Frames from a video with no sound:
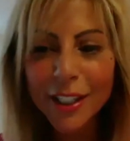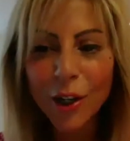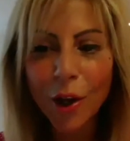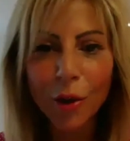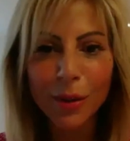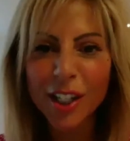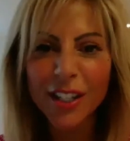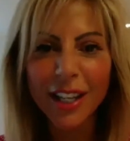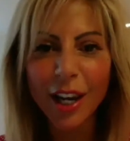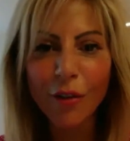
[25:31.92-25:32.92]
each other, which
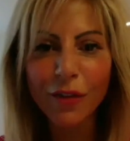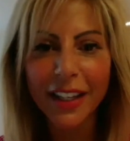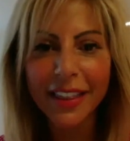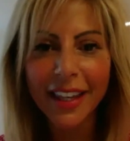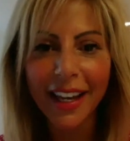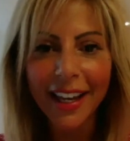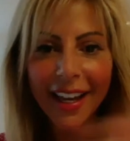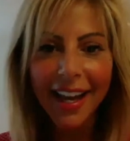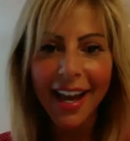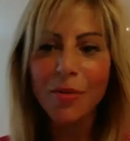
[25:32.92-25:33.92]
is the lovely. Exactly.
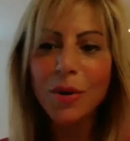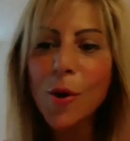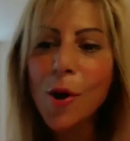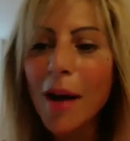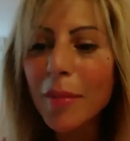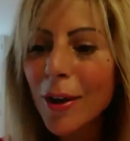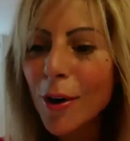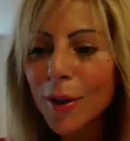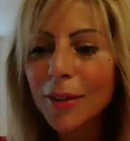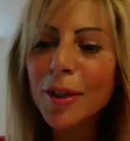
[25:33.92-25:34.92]
We all, yeah. we
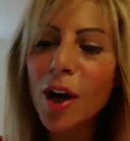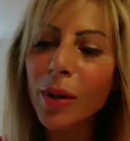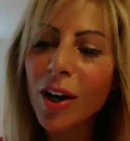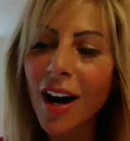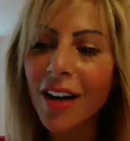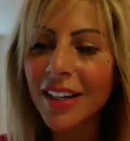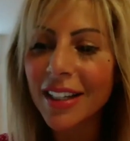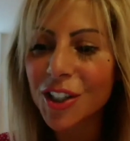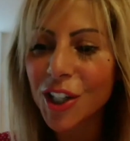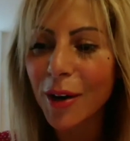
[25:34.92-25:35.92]
all, we got, we've got to have a
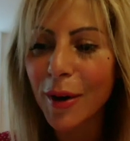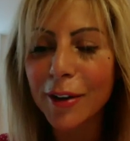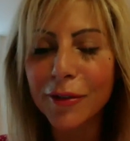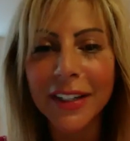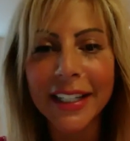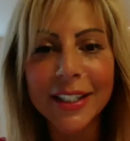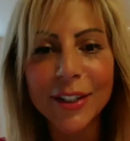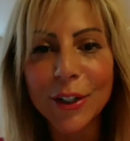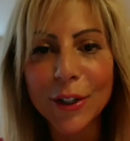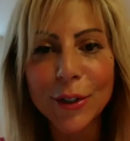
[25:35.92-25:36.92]
little shout out for
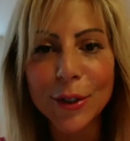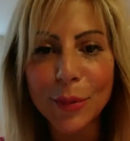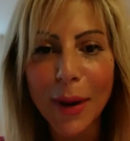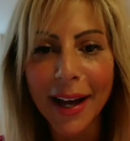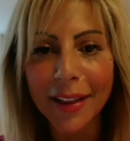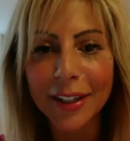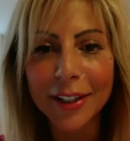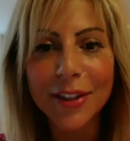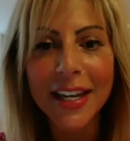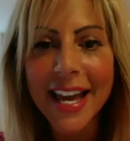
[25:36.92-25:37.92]
Lisa Good as well,
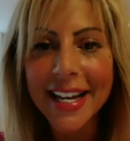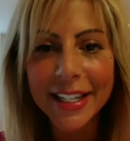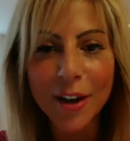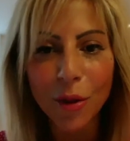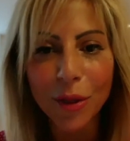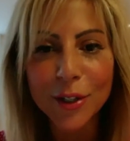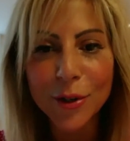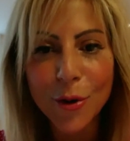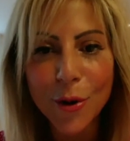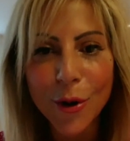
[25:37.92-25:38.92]
the, the lady on the
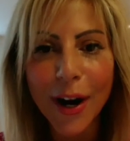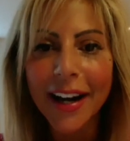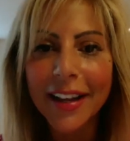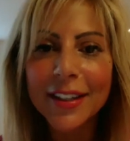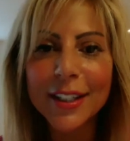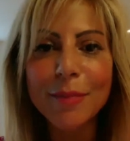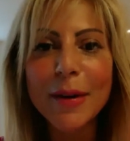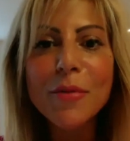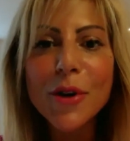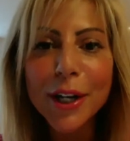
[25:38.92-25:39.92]
door that's
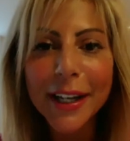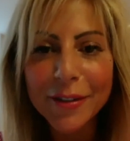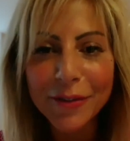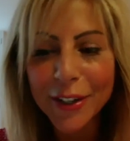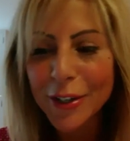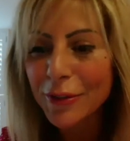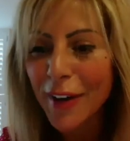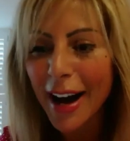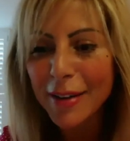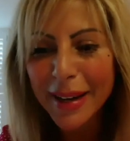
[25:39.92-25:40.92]
been working for you for
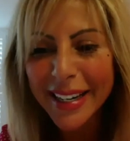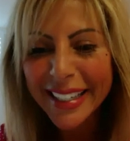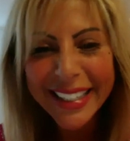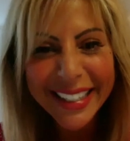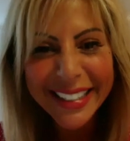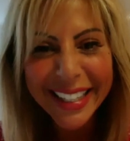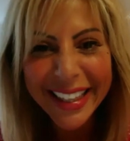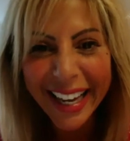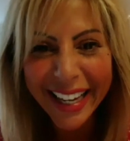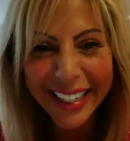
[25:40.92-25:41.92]
how many years? I
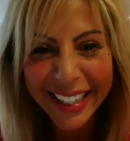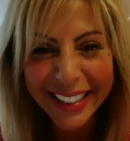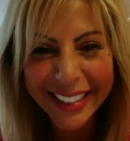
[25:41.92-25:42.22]
think.